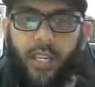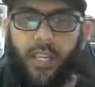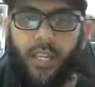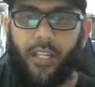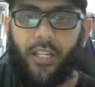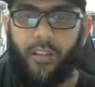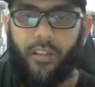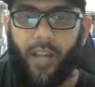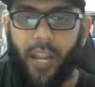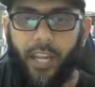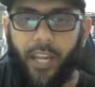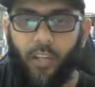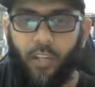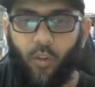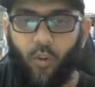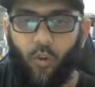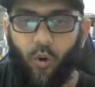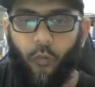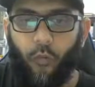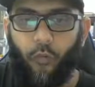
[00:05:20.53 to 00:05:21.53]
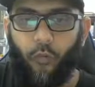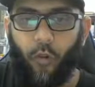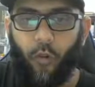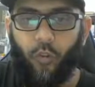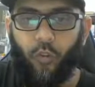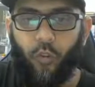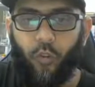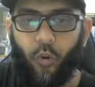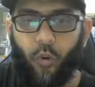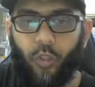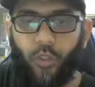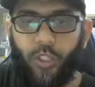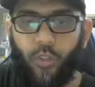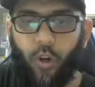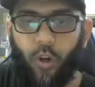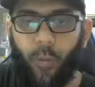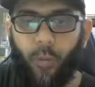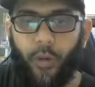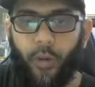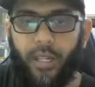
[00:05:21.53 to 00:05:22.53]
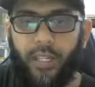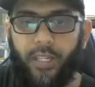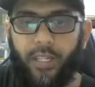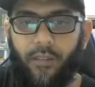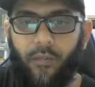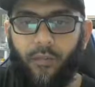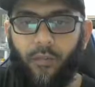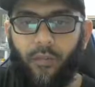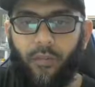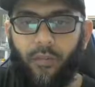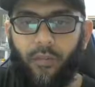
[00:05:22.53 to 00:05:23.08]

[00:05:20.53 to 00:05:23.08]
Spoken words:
trying to go for those competitive,